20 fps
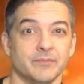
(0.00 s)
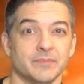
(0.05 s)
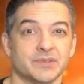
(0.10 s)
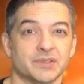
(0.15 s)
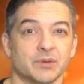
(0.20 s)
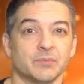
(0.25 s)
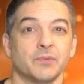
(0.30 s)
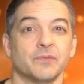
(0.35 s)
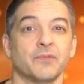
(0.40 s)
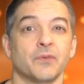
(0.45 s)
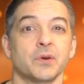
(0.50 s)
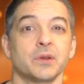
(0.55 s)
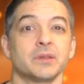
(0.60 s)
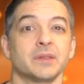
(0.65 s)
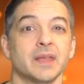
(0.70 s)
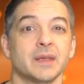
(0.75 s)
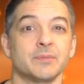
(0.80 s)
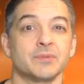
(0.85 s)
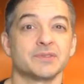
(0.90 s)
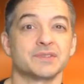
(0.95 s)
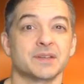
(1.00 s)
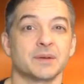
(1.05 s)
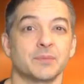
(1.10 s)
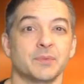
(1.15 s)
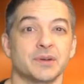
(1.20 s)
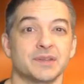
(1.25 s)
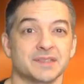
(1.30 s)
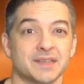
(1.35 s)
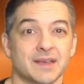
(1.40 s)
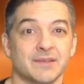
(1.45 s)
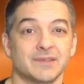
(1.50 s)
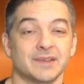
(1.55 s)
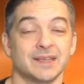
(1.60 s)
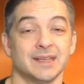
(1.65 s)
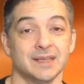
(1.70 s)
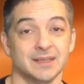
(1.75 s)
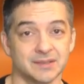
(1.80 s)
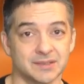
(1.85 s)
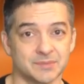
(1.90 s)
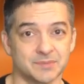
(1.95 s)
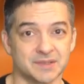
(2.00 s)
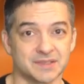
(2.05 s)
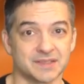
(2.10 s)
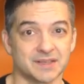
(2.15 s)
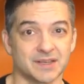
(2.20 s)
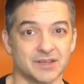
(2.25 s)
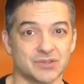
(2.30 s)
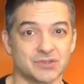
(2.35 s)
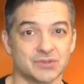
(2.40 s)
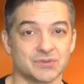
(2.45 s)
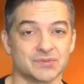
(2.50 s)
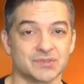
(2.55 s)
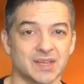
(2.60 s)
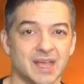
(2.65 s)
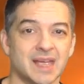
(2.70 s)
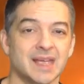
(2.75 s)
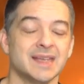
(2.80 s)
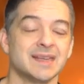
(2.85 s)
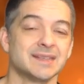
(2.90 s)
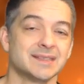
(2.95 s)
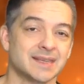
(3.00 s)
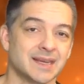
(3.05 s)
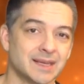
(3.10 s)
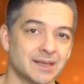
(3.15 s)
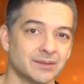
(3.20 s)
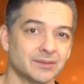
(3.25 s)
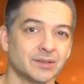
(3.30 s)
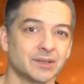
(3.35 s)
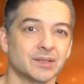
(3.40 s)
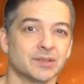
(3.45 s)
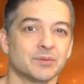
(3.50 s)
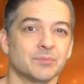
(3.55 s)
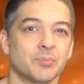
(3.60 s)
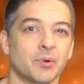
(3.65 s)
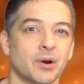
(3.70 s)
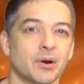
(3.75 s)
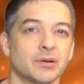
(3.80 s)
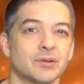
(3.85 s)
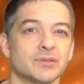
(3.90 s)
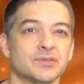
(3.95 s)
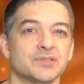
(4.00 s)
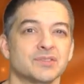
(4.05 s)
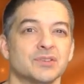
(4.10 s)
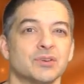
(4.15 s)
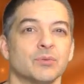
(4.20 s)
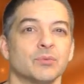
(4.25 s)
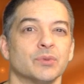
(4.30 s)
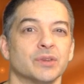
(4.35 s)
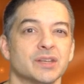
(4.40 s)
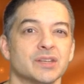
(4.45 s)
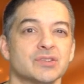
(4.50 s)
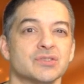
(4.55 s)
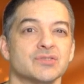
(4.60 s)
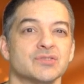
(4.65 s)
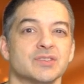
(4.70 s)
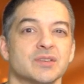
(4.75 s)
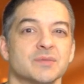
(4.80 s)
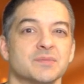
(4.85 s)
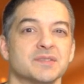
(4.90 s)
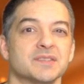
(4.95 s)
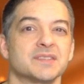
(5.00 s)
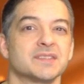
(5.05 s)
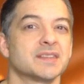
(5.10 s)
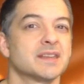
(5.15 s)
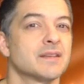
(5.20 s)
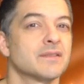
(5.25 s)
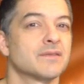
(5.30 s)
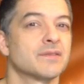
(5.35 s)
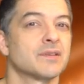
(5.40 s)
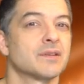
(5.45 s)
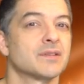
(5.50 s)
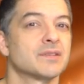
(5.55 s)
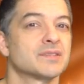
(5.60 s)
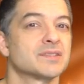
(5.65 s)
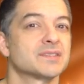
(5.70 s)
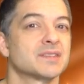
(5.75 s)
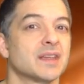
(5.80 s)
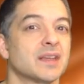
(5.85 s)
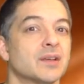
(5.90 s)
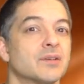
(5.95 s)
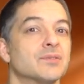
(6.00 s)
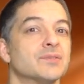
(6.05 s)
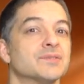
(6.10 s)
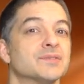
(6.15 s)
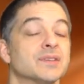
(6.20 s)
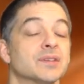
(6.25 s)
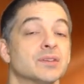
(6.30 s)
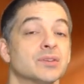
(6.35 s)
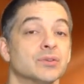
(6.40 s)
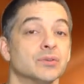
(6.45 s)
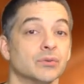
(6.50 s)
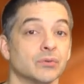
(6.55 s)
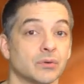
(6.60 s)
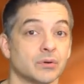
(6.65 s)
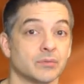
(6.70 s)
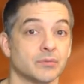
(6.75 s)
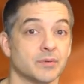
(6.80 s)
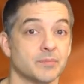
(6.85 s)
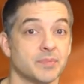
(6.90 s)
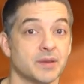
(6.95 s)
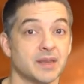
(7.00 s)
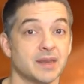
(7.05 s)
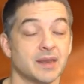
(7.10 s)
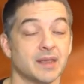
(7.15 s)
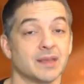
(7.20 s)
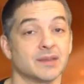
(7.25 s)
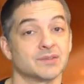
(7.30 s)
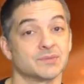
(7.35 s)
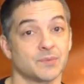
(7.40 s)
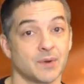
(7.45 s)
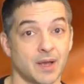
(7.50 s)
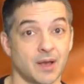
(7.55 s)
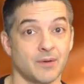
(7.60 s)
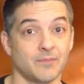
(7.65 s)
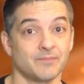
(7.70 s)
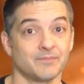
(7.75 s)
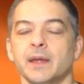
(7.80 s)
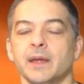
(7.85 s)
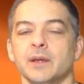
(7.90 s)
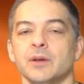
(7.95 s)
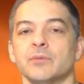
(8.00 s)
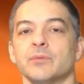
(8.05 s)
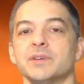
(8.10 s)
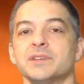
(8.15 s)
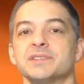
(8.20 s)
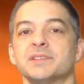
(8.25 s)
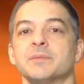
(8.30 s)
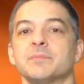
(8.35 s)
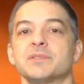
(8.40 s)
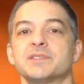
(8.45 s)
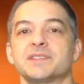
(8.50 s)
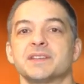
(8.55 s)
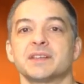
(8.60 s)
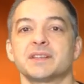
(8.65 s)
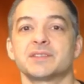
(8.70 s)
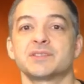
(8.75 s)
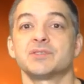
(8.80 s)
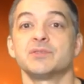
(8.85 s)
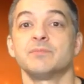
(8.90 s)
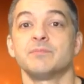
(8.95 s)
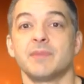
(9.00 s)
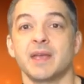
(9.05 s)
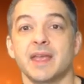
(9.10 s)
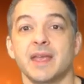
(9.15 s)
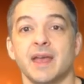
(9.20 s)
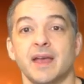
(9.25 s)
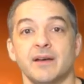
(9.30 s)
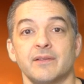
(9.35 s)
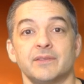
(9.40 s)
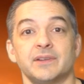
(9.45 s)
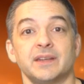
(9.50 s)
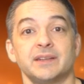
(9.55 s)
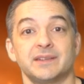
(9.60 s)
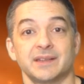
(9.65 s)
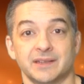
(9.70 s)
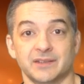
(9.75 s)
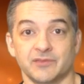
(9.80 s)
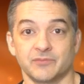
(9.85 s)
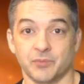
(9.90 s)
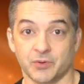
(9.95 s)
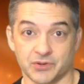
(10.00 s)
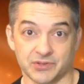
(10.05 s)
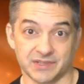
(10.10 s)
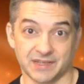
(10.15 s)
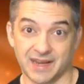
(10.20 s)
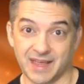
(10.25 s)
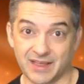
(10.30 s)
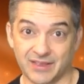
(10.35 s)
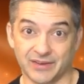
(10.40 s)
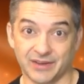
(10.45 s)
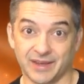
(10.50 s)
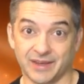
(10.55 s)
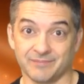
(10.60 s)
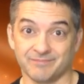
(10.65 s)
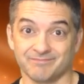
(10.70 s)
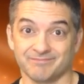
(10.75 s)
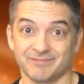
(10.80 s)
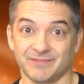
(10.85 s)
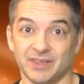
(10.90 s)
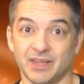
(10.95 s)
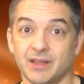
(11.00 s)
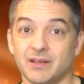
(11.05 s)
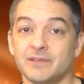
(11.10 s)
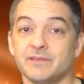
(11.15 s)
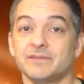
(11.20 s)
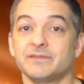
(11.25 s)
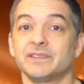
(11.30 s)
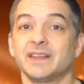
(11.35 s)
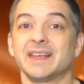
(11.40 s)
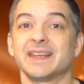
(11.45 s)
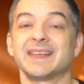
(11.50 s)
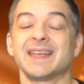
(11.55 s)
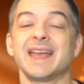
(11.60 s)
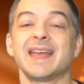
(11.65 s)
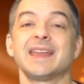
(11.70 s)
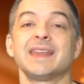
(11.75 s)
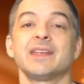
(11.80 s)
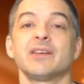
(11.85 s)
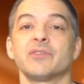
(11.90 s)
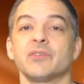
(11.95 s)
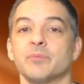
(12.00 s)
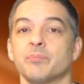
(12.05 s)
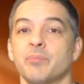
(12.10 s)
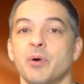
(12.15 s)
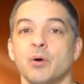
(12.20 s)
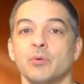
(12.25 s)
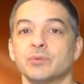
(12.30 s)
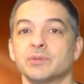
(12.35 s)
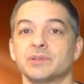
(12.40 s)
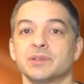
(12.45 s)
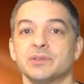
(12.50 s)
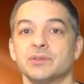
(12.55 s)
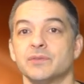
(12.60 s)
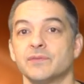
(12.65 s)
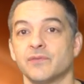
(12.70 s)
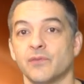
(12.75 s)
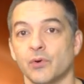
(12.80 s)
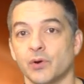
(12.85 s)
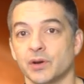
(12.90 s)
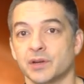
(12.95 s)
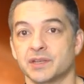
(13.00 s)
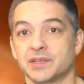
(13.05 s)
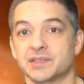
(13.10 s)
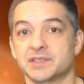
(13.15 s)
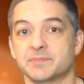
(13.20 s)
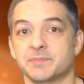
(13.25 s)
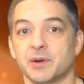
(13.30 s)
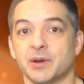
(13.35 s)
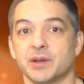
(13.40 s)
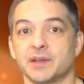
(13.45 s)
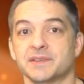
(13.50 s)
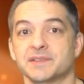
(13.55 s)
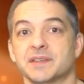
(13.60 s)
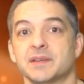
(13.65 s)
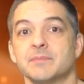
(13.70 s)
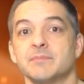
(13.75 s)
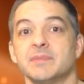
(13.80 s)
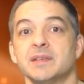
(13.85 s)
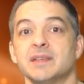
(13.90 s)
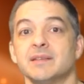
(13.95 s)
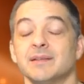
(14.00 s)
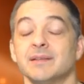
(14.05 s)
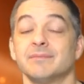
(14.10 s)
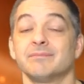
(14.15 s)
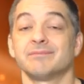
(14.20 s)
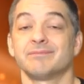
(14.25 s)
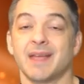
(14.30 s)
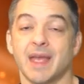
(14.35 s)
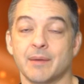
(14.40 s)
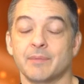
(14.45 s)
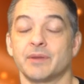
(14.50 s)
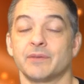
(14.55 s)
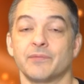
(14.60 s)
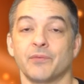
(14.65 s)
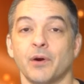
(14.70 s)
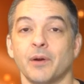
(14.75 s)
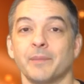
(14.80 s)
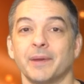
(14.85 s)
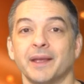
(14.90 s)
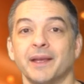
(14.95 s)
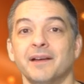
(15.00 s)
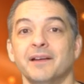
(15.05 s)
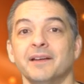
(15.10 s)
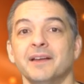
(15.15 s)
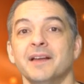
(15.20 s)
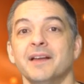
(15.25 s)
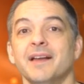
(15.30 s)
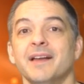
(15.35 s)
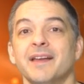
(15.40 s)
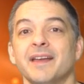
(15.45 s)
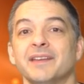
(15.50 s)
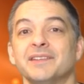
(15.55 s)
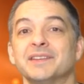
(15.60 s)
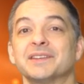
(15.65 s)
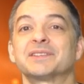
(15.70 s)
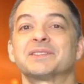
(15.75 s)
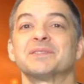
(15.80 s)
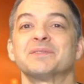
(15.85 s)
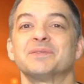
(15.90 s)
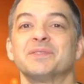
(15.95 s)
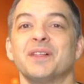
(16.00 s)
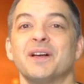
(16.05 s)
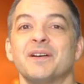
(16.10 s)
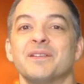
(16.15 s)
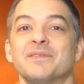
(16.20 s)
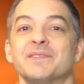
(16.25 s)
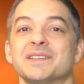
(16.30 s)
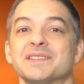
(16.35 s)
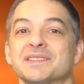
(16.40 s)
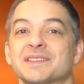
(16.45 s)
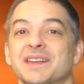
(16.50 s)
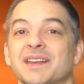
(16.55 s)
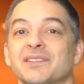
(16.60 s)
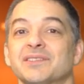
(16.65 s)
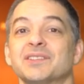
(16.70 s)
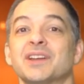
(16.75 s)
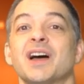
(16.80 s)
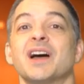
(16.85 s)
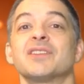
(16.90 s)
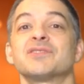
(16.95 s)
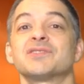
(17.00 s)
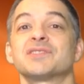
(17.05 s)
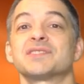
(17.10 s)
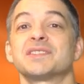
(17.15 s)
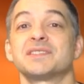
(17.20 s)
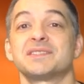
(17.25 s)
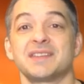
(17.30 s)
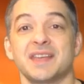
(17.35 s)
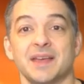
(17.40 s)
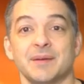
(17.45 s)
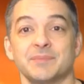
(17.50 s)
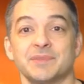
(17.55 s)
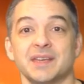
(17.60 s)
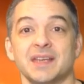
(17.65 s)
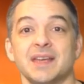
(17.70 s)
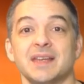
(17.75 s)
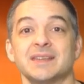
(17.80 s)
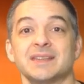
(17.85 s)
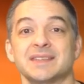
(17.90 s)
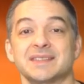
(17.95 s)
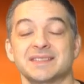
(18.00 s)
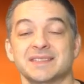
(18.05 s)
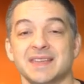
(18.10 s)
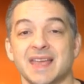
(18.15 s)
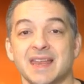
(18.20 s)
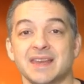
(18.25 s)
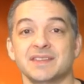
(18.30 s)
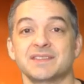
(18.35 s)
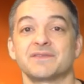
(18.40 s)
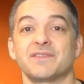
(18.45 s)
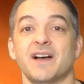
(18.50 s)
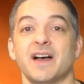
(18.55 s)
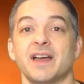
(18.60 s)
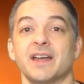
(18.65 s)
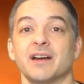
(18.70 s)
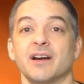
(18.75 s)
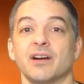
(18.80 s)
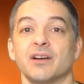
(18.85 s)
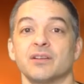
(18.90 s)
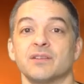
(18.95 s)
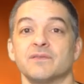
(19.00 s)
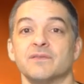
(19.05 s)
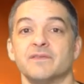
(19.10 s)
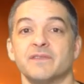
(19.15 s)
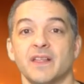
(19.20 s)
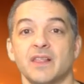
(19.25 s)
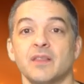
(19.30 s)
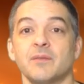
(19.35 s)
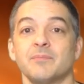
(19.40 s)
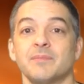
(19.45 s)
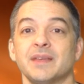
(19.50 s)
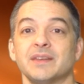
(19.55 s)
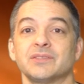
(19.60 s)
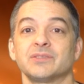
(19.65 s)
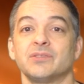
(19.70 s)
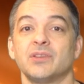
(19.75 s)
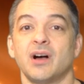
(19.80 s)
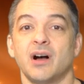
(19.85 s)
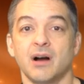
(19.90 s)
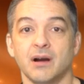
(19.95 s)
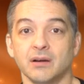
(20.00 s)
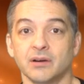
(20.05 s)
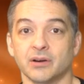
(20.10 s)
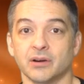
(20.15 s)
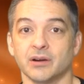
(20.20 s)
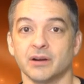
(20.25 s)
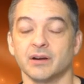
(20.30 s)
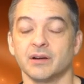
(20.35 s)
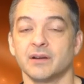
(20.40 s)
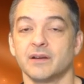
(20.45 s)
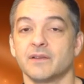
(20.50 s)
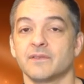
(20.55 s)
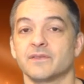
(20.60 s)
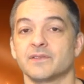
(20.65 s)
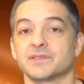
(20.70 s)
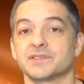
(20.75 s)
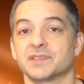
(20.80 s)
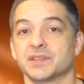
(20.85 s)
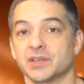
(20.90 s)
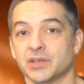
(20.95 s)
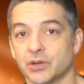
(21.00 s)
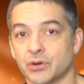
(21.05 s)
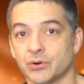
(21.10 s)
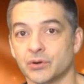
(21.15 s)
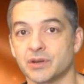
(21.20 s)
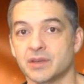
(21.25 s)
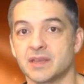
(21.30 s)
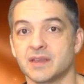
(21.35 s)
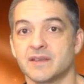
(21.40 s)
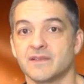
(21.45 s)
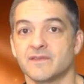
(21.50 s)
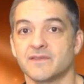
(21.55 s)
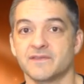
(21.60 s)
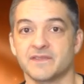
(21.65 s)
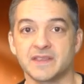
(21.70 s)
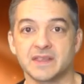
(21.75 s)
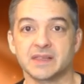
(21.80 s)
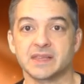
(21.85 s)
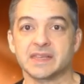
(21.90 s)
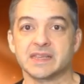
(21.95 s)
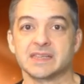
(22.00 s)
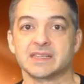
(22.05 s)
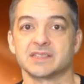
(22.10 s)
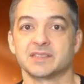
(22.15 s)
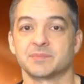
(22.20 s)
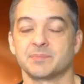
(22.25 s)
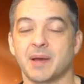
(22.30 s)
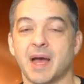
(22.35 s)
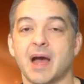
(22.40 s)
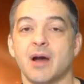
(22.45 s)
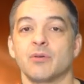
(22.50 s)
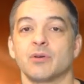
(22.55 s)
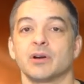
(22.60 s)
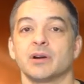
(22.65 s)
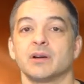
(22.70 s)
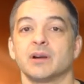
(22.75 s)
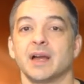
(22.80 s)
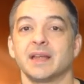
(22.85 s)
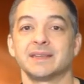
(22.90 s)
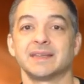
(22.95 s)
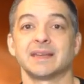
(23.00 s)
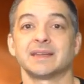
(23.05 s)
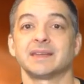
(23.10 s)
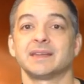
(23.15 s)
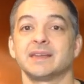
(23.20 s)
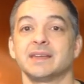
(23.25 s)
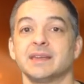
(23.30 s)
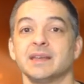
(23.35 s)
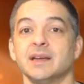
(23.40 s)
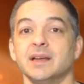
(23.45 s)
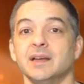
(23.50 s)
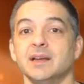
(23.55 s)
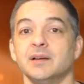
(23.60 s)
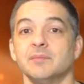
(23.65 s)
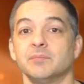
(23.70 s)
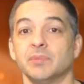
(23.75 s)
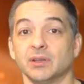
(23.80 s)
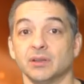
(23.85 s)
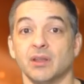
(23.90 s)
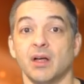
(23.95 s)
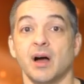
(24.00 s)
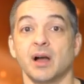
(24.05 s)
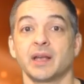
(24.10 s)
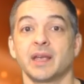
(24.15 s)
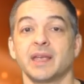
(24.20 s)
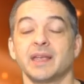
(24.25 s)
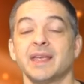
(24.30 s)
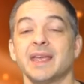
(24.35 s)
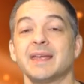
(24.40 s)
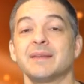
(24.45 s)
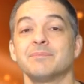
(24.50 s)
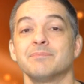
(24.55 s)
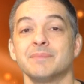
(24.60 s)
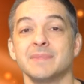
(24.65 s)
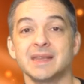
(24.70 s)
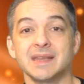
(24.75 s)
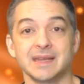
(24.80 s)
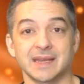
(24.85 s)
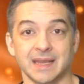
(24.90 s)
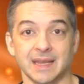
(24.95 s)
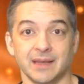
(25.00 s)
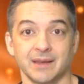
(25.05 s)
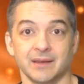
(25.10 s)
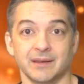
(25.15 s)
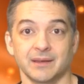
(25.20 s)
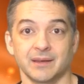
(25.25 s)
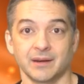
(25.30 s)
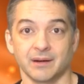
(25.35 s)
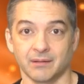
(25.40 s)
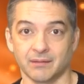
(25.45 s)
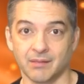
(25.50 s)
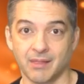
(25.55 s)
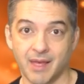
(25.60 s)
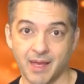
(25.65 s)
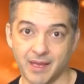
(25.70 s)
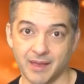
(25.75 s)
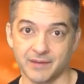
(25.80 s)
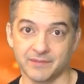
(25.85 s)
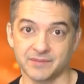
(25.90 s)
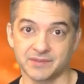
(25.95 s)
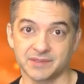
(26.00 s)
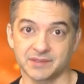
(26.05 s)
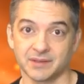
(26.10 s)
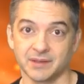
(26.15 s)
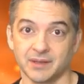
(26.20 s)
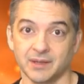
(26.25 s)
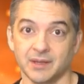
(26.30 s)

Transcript: So before you label someone as having intimacy issues, take a look at the partners in your relationships and see if there are cycles that you're repeating as well. Reason number 6, you may have an addictive personality. Love, like any other potent and euphoric experience, can be habit forming. Addictive love is an unconscious attempt to satisfy our developmental hunger for security, feelings, power, identity, belonging, and meaning in our lives.